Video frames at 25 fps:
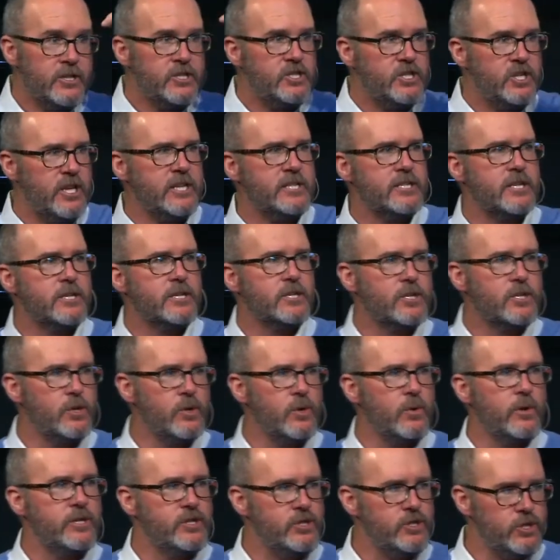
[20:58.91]
Jesus,
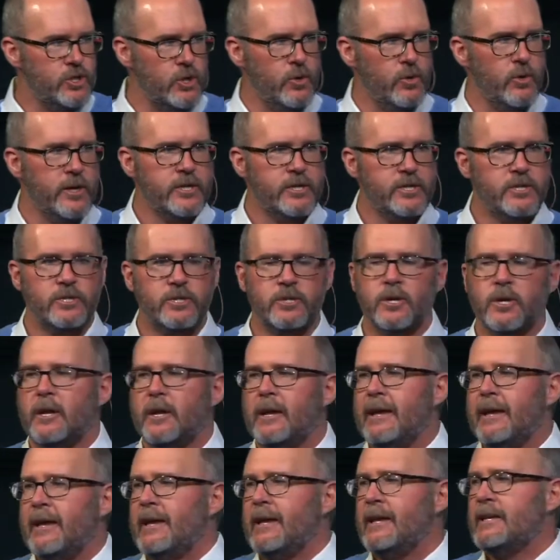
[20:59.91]
who is Jewish,
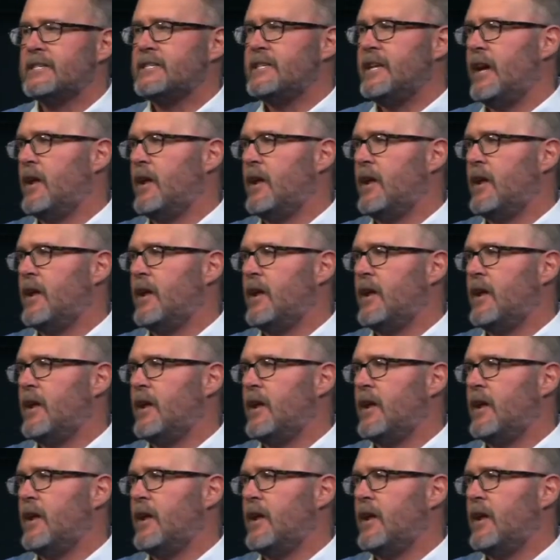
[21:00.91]
is